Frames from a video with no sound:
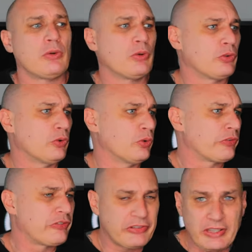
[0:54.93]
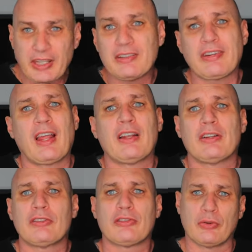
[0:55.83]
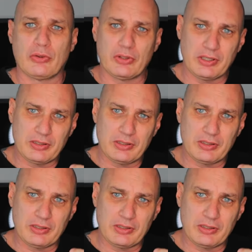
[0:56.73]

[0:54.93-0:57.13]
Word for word: or your singing talent or